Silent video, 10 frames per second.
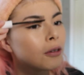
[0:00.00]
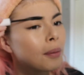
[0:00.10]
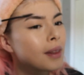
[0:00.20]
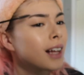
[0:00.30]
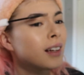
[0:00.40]

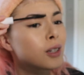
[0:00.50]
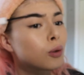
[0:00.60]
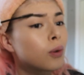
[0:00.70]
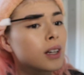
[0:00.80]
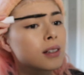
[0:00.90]
Remember that like
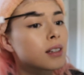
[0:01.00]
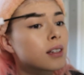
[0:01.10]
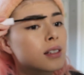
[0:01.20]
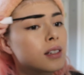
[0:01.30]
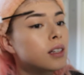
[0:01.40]

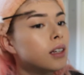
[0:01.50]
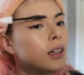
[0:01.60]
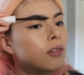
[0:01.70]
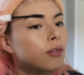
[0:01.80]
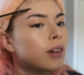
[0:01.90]

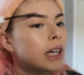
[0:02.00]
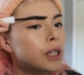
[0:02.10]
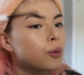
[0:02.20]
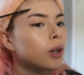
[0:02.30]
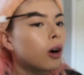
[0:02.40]
2016
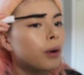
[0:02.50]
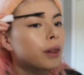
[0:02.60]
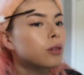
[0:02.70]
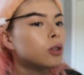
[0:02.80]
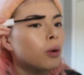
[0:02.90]
phase we all
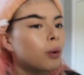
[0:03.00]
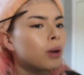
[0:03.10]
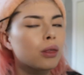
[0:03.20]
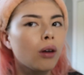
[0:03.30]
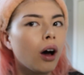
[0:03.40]
went through where
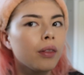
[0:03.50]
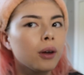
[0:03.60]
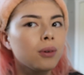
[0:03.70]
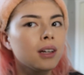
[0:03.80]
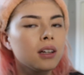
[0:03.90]
we thought
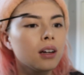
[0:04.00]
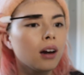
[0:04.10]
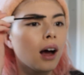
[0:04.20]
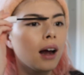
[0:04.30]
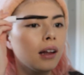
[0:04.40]
that we needed
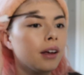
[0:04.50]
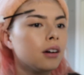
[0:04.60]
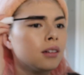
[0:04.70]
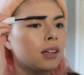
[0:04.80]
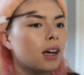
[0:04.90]
a
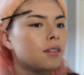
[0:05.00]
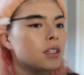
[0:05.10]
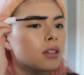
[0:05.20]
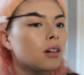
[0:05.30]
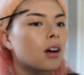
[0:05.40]
highlighter in like every
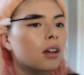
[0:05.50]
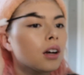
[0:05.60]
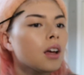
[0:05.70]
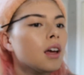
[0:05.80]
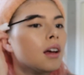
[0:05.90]
single color?
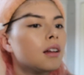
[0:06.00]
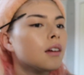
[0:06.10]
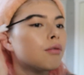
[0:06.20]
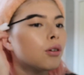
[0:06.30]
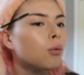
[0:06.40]
Like, for